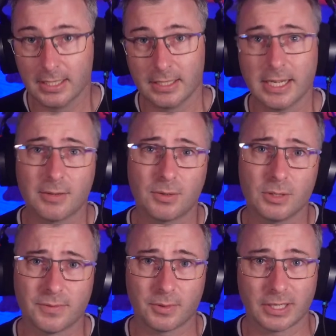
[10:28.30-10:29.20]
Now, all
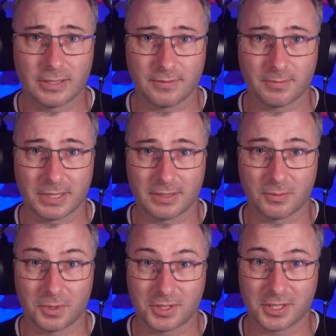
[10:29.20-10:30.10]
of you have been
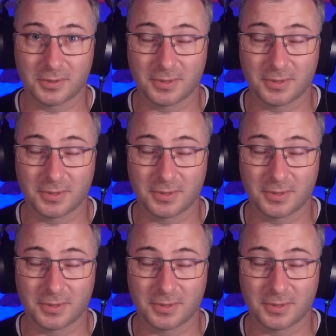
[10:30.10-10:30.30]
watching your